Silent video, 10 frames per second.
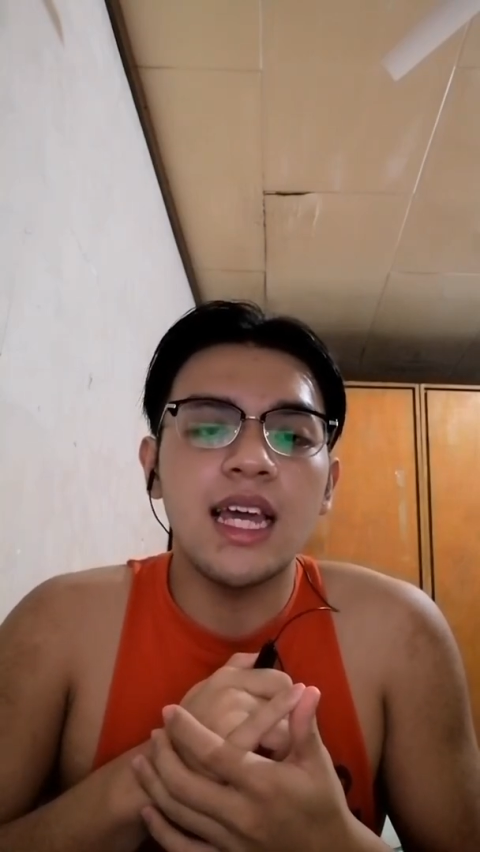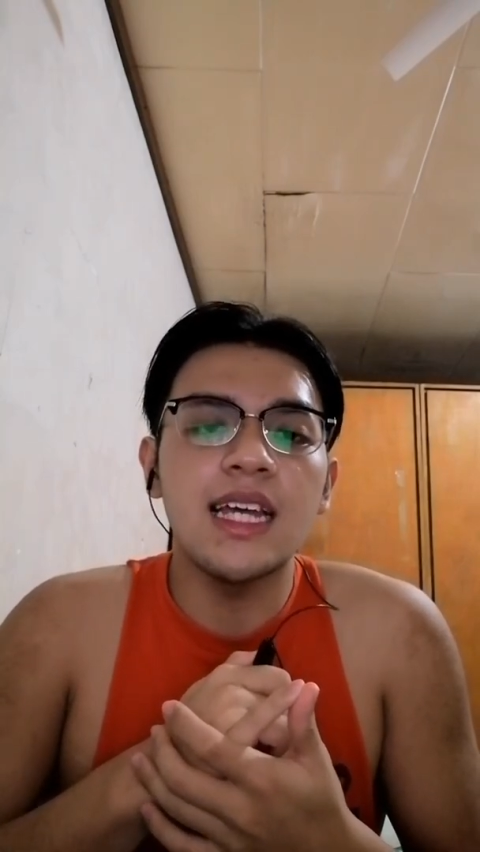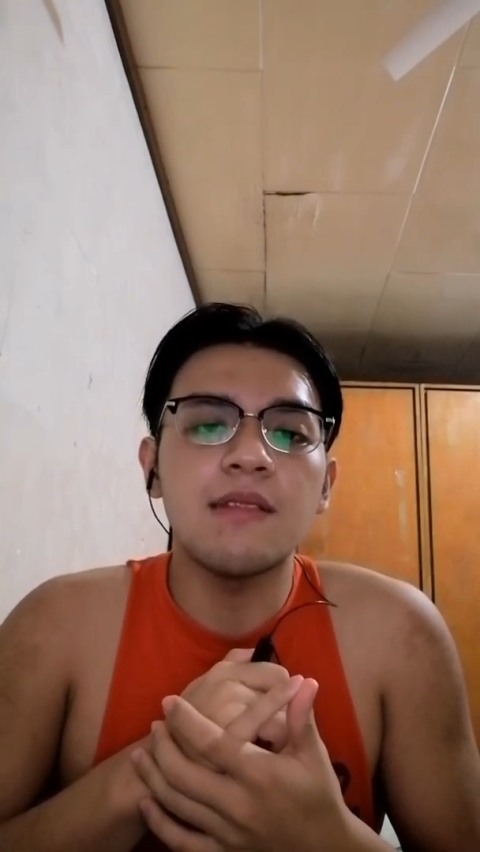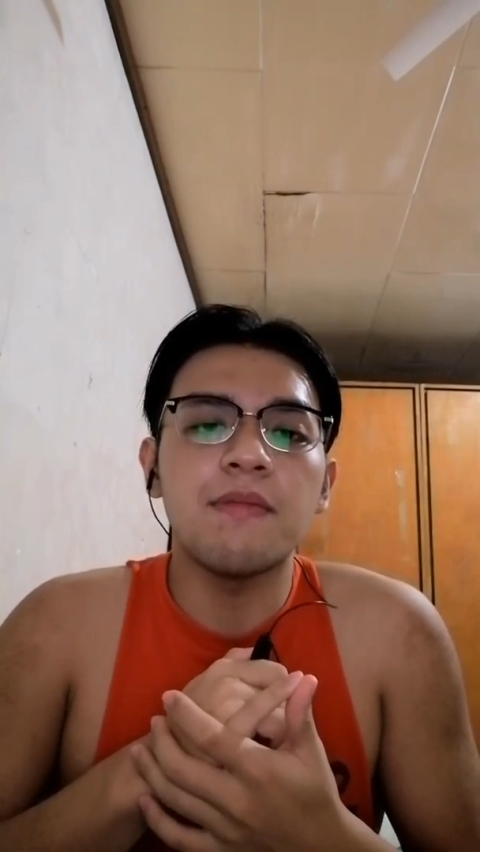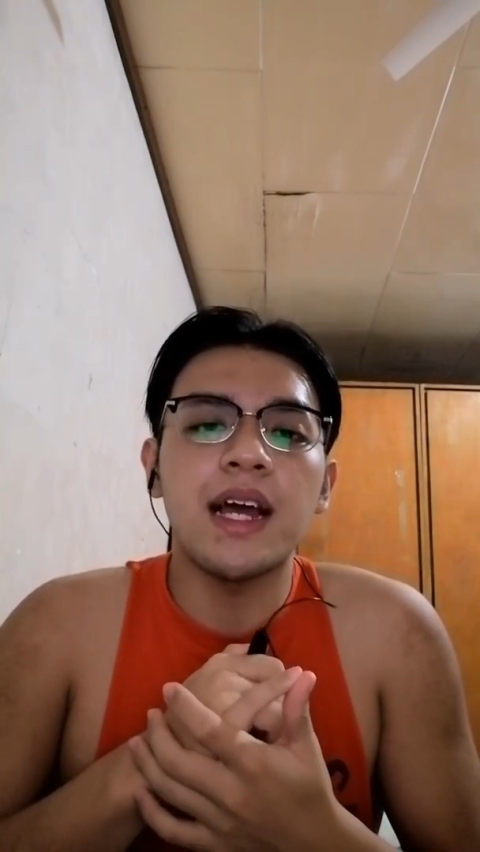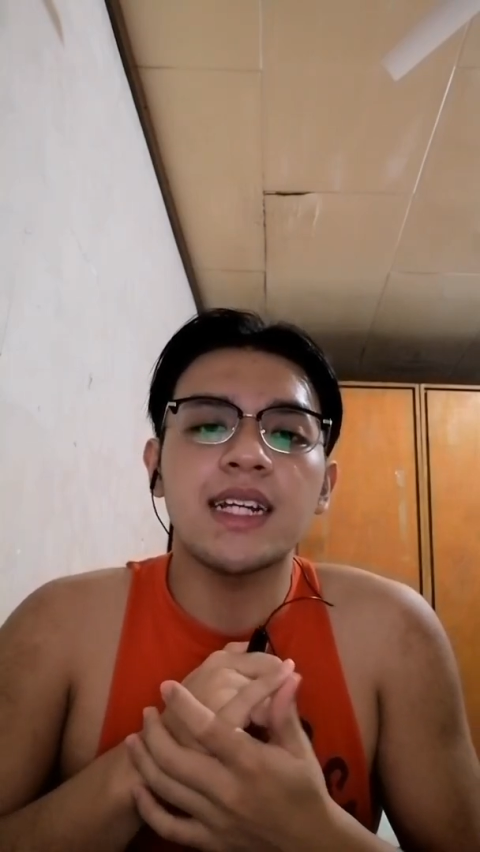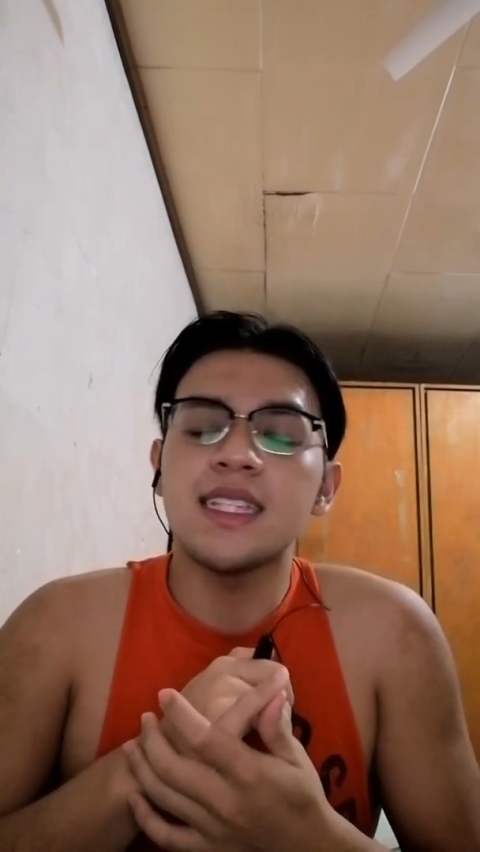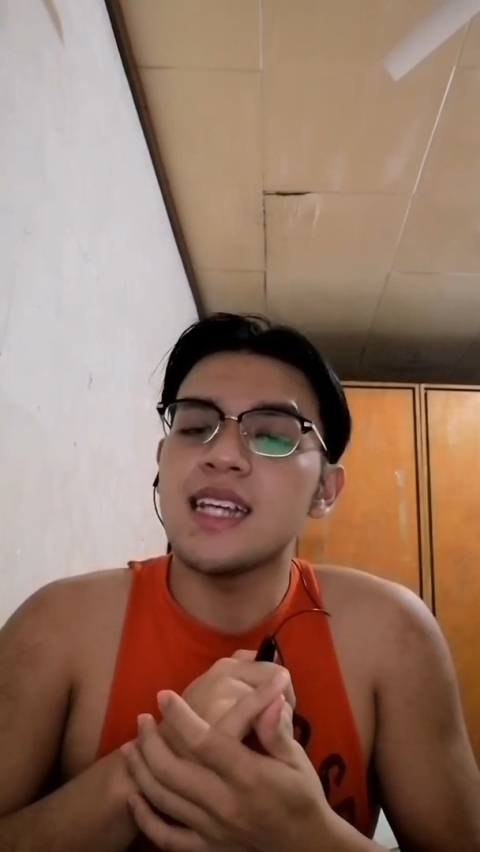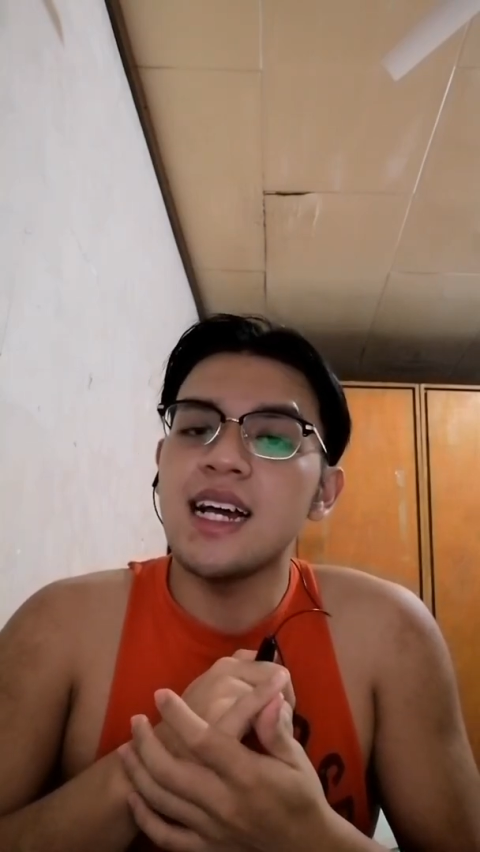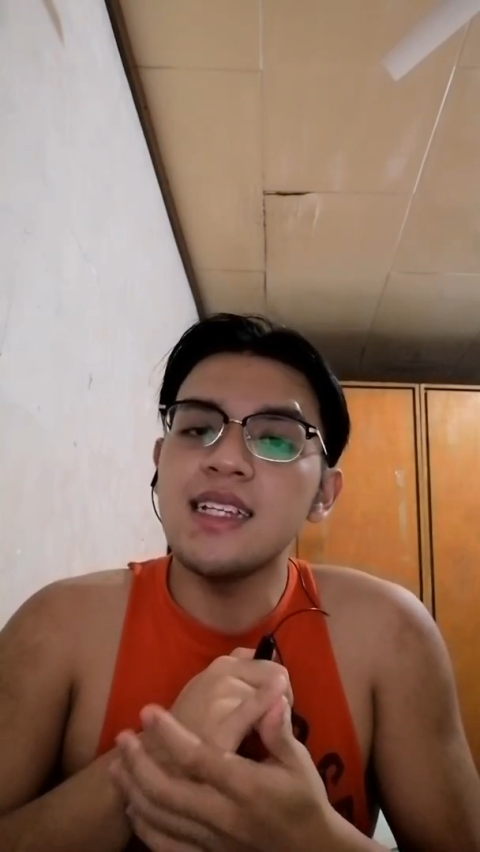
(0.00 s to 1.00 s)
get
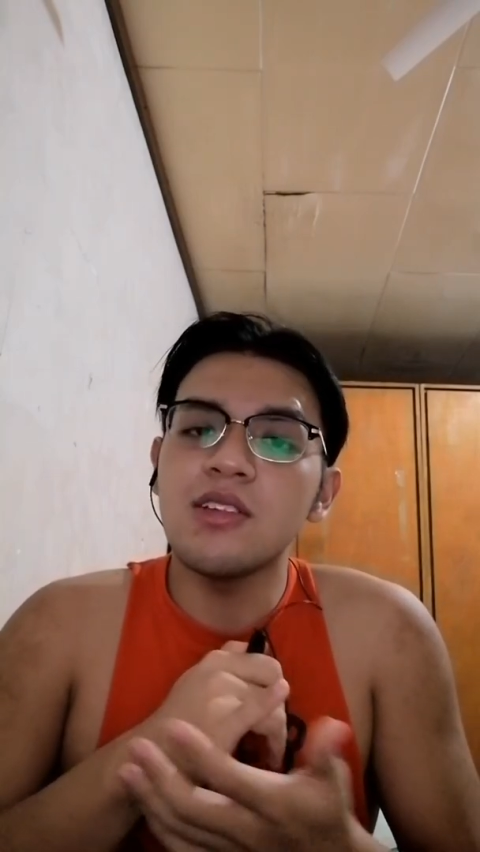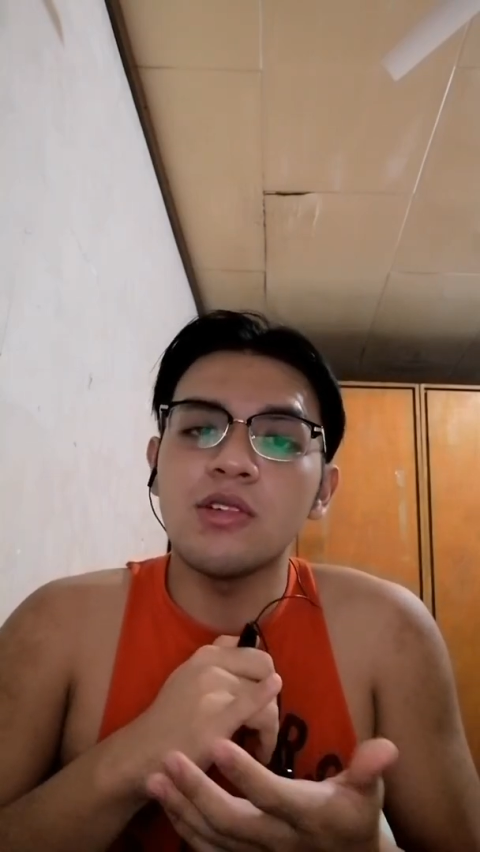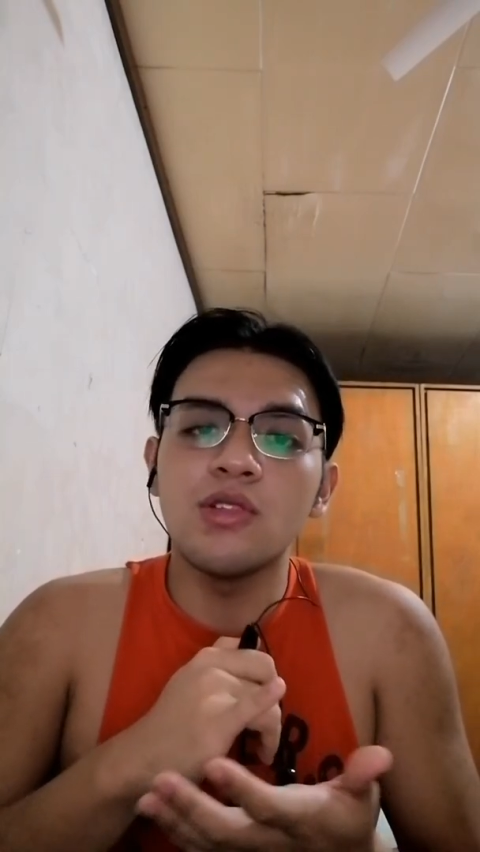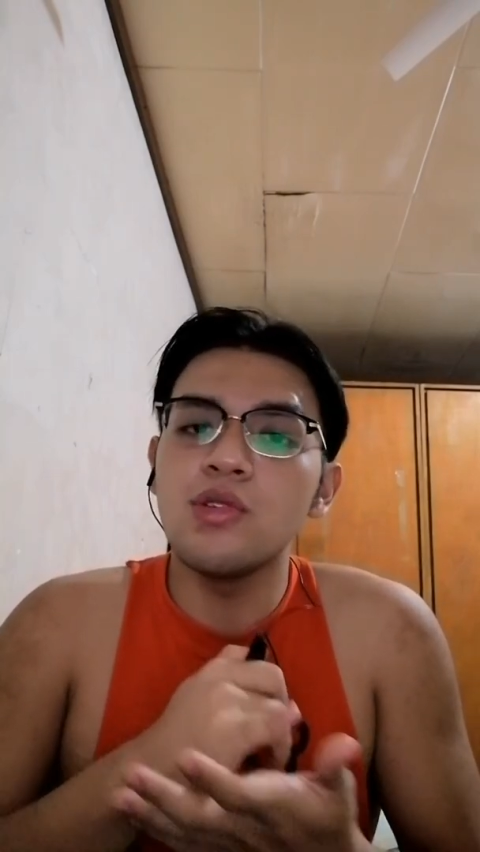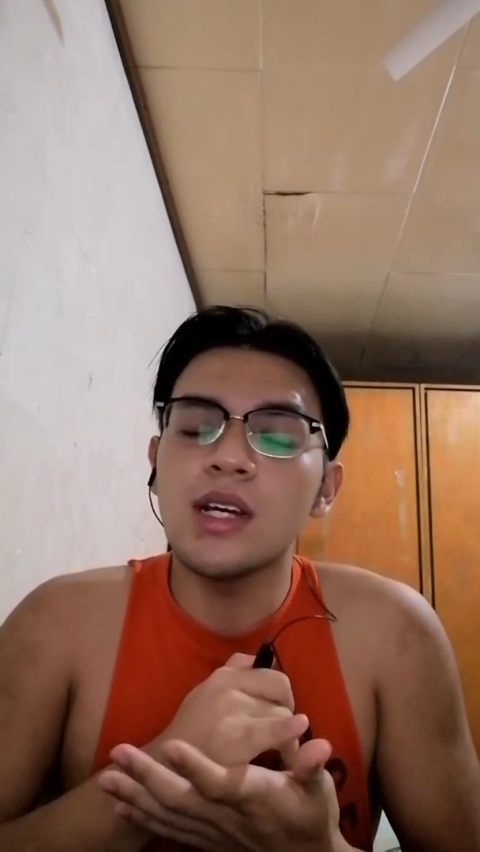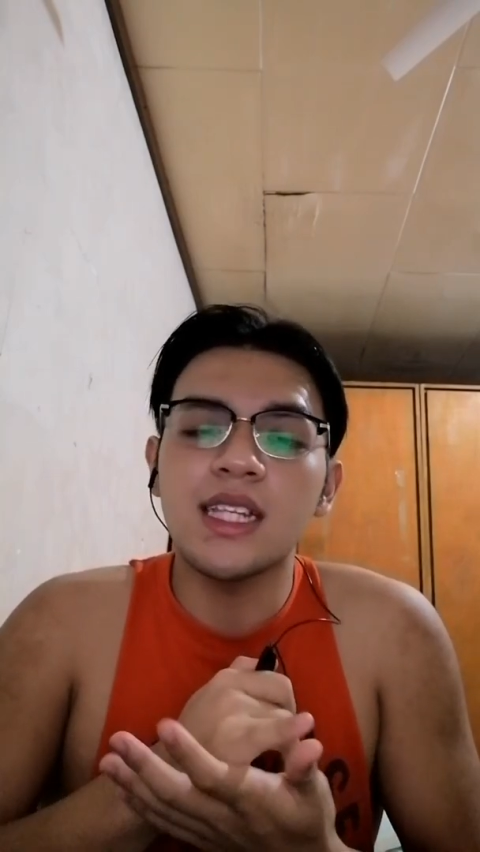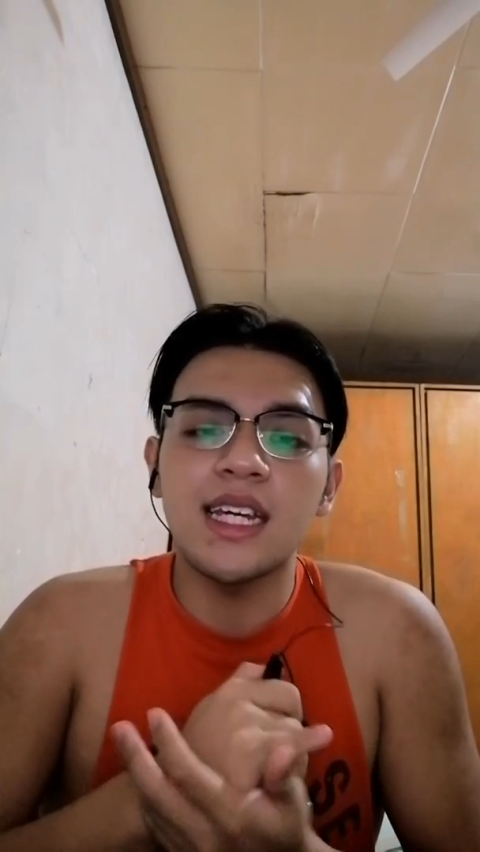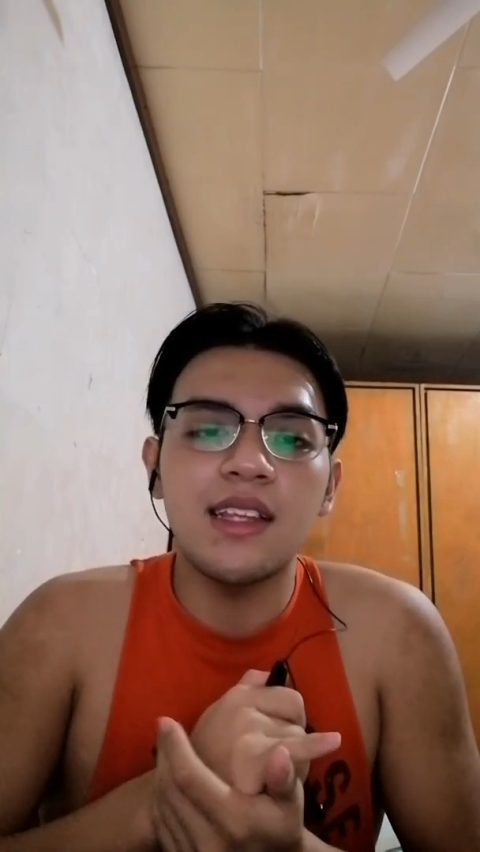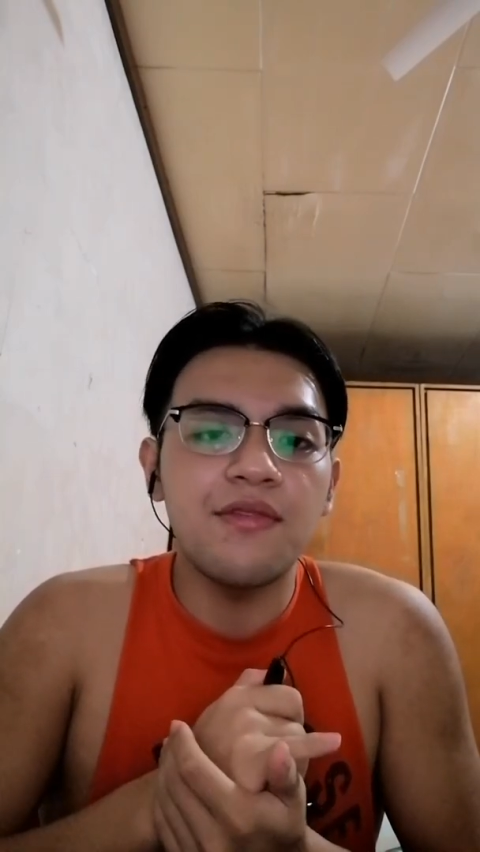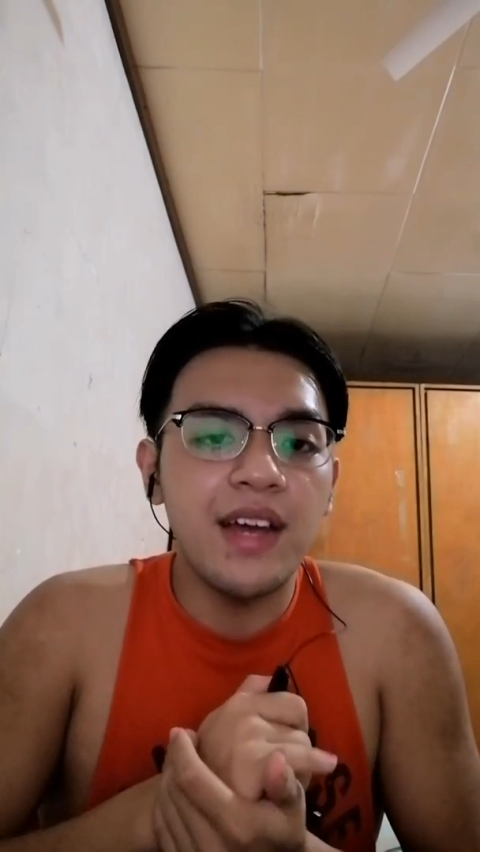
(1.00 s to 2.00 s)
magnetized or do not
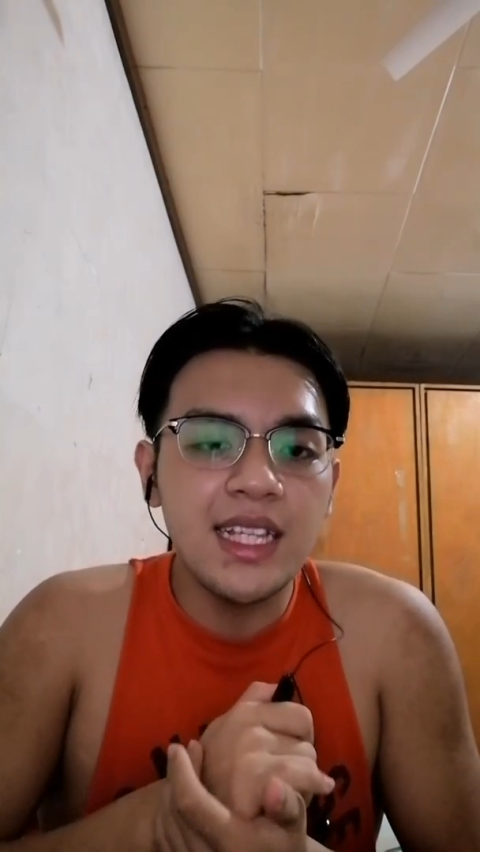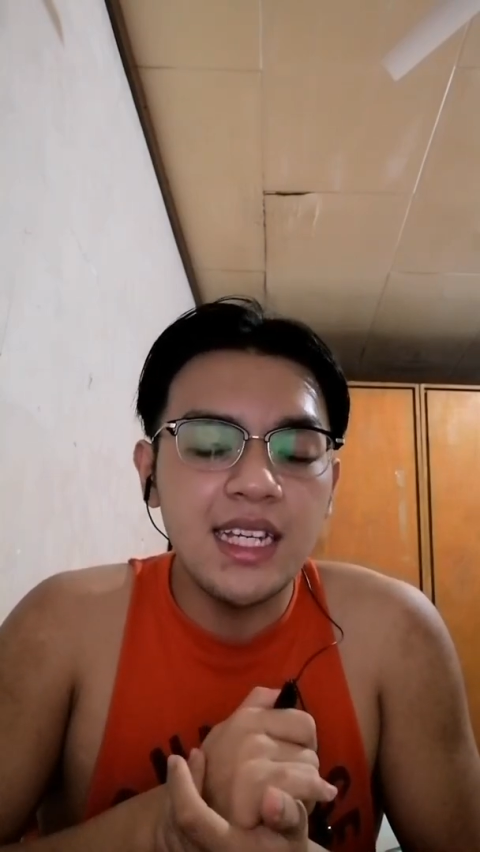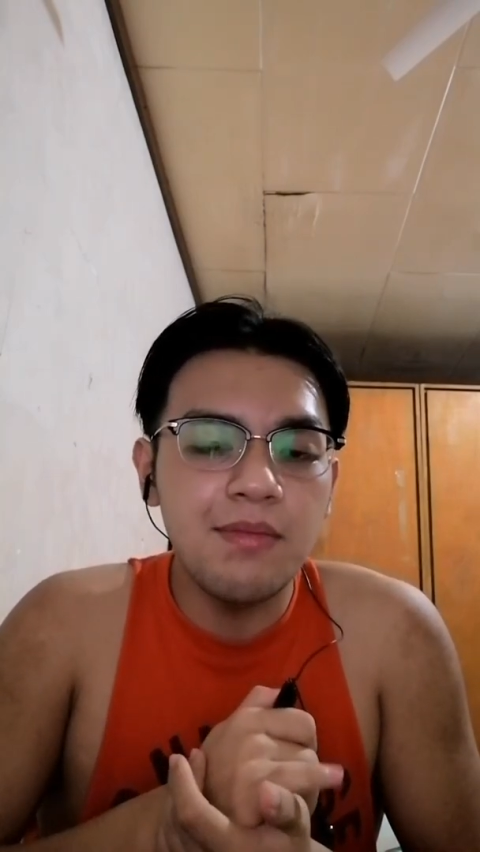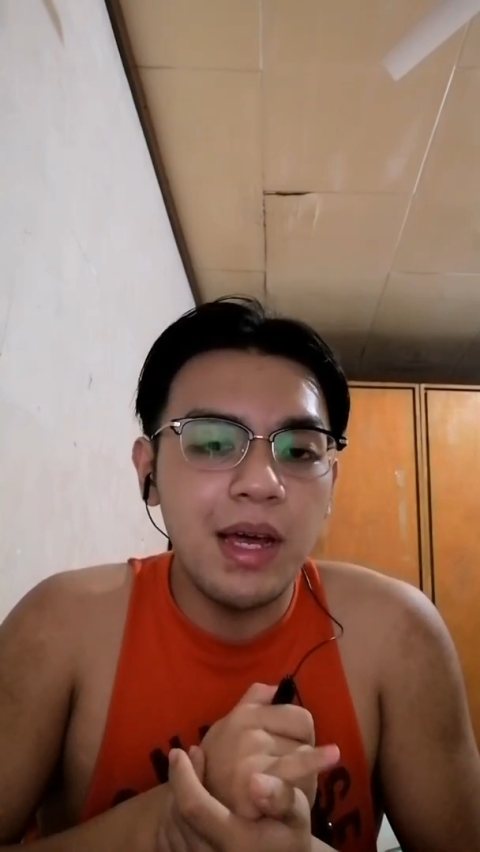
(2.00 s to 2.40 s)
get affected